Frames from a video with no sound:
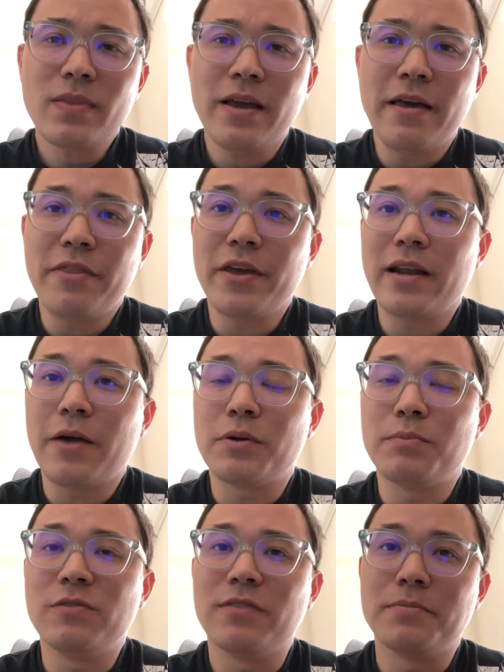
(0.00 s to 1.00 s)
And then I would
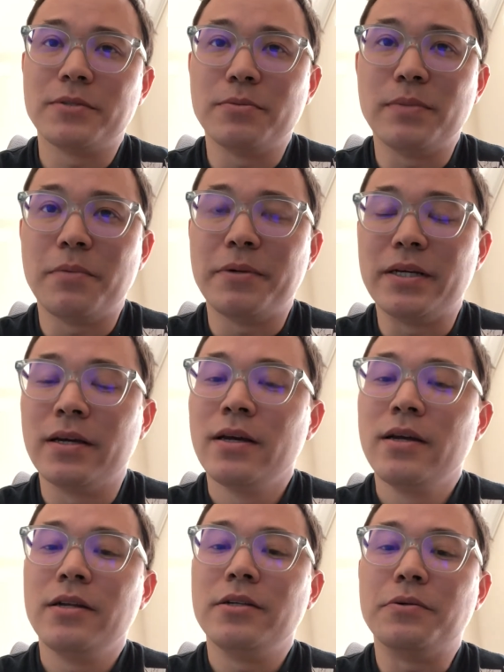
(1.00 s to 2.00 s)
move up to maybe
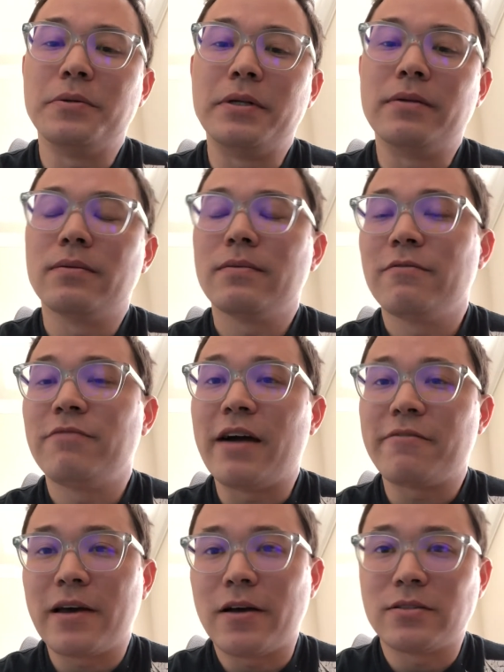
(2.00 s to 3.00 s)
doing
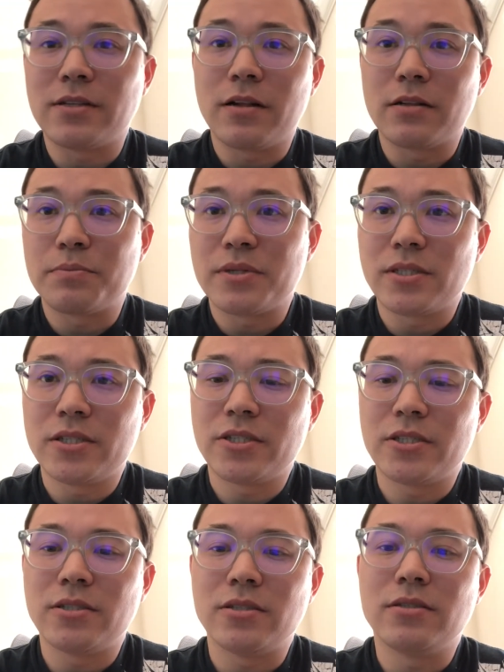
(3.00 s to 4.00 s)
five thousand dollar
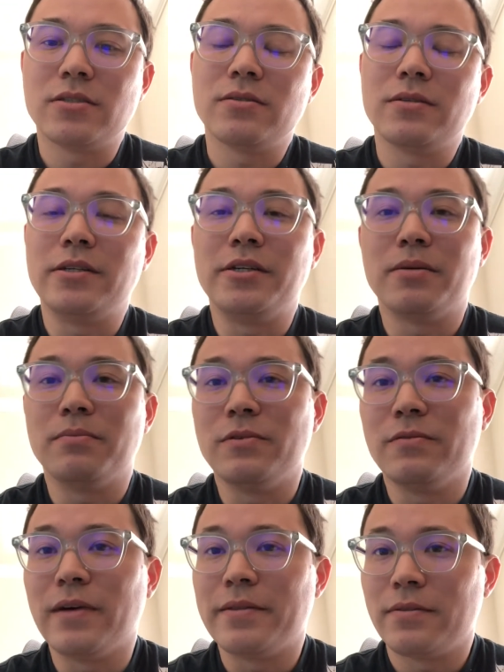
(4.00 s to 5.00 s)
positions, and you can
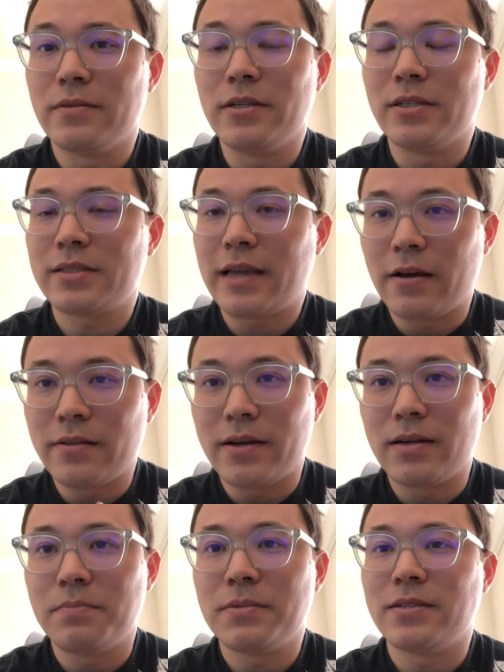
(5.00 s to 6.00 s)
move up, you can scale that
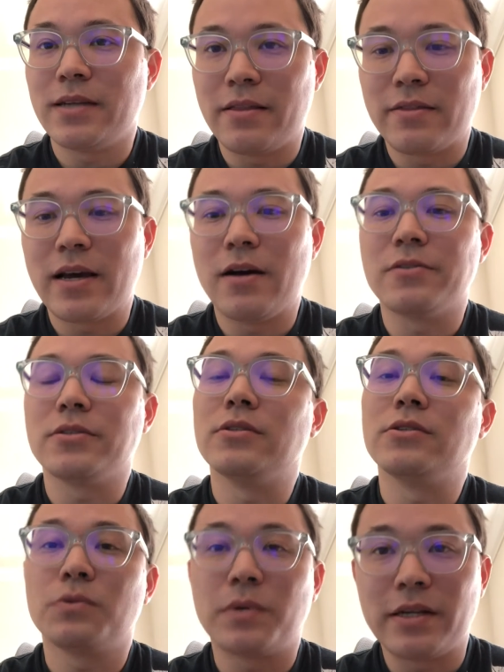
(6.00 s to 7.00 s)
up to ten thousand,
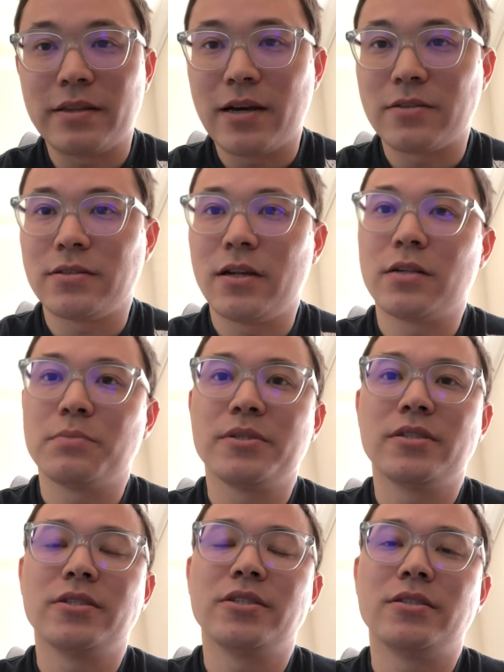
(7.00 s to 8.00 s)
twenty thousand dollar
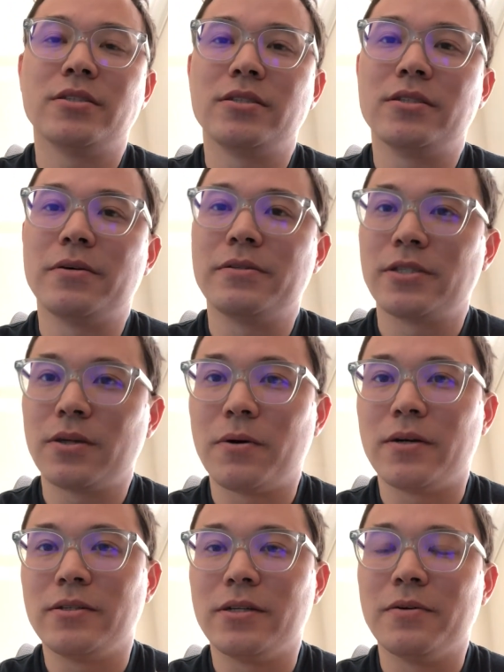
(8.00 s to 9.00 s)
positions, you know, and so
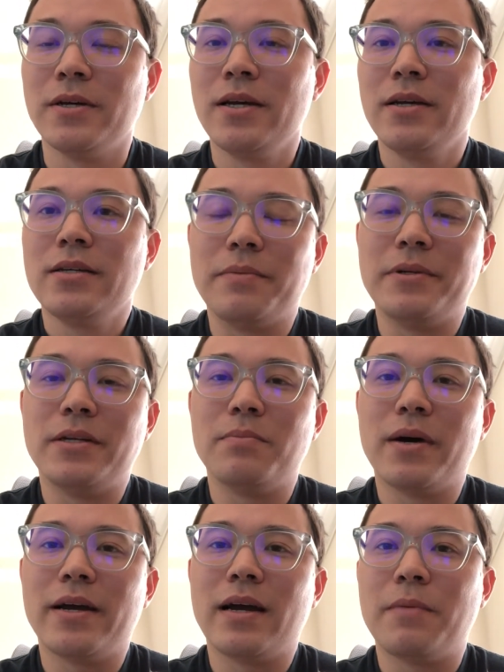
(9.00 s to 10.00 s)
on. You know, limited
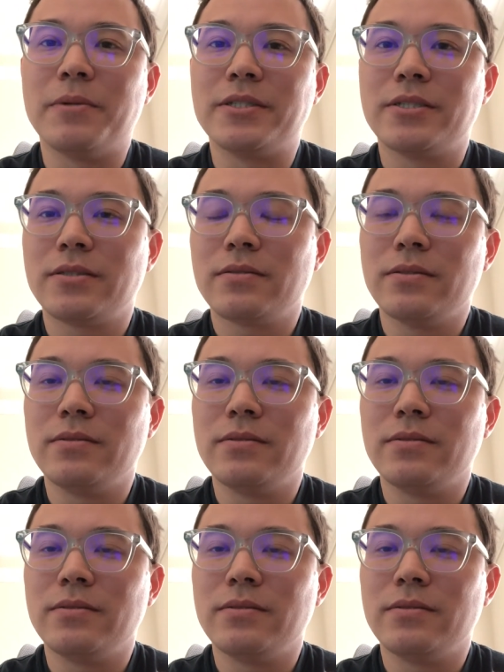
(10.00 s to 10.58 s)
by how much